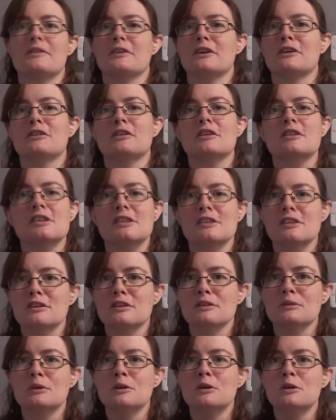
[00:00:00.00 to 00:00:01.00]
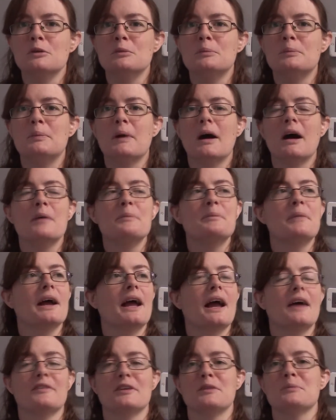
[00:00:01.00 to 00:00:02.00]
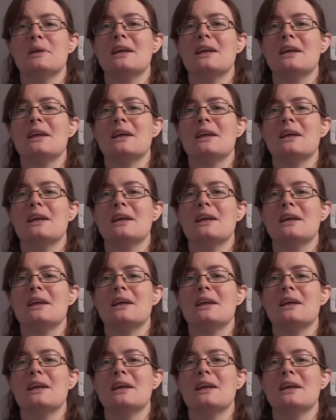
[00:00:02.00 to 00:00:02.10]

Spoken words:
crosses on the wall, but by having